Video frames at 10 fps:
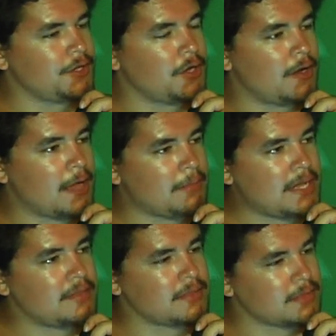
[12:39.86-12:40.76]
You know what I
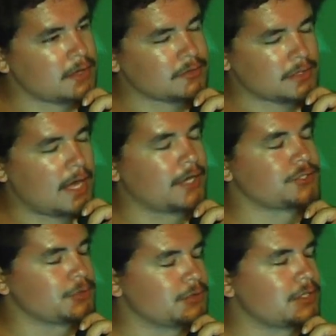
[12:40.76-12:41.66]
mean? There's a lot of
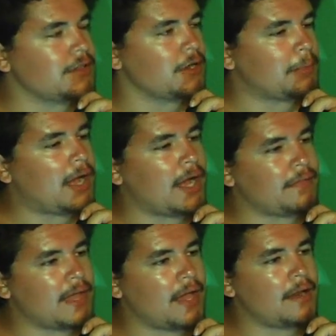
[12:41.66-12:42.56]
truth in there
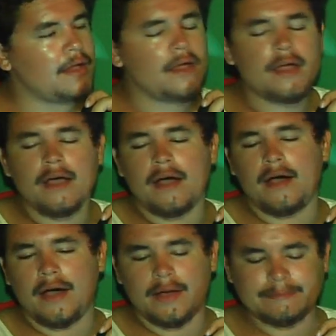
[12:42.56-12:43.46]
behind that.
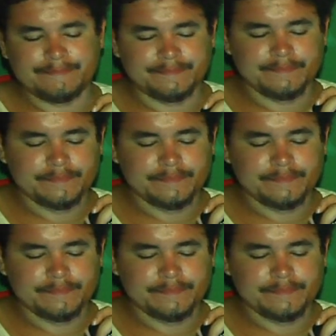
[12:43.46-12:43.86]
I